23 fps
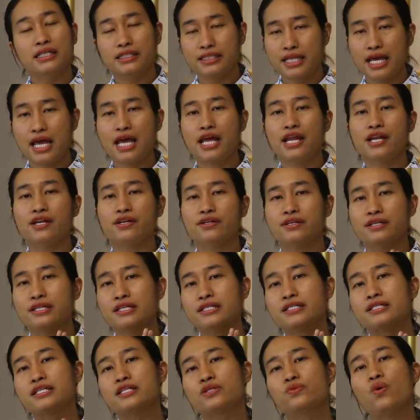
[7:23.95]
then
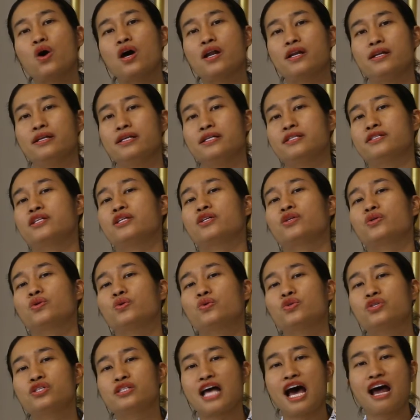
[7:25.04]
this is what is the
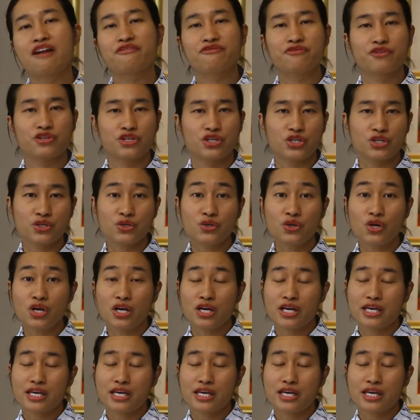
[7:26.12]
good start for you.